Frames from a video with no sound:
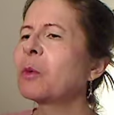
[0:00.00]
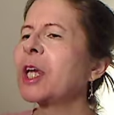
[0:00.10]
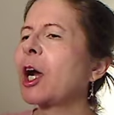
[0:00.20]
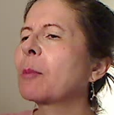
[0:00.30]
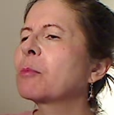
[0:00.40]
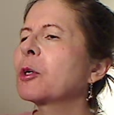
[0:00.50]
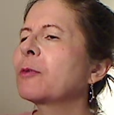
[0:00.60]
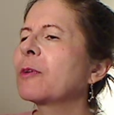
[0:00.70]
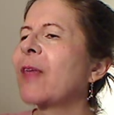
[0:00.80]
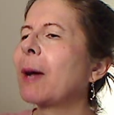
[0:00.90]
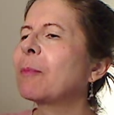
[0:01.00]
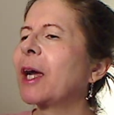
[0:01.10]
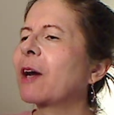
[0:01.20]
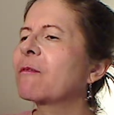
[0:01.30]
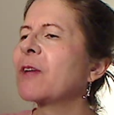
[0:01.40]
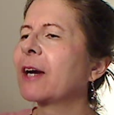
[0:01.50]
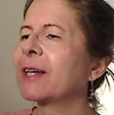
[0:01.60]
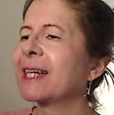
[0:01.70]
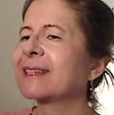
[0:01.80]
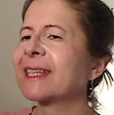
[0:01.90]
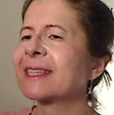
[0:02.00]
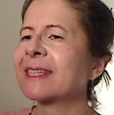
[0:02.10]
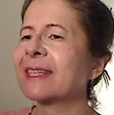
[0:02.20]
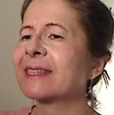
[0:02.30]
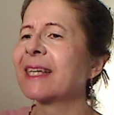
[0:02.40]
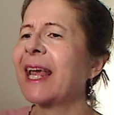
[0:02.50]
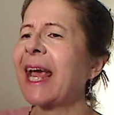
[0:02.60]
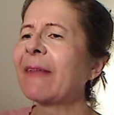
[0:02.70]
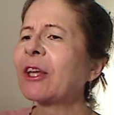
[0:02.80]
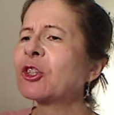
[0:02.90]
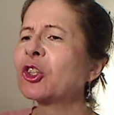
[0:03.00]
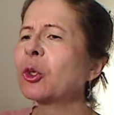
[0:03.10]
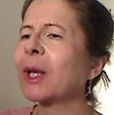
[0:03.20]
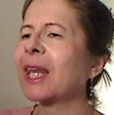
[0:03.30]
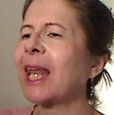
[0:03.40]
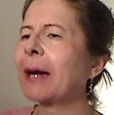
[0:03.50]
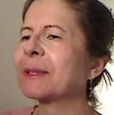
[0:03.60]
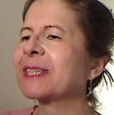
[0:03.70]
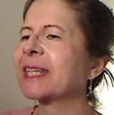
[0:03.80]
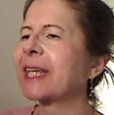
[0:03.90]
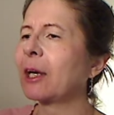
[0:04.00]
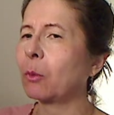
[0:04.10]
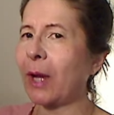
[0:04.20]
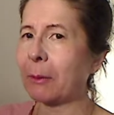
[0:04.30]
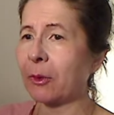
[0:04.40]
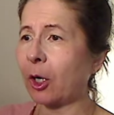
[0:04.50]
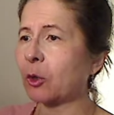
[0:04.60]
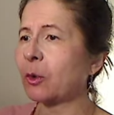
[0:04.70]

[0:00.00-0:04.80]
We are proof of that by our very existence, and that you allow us to get away with our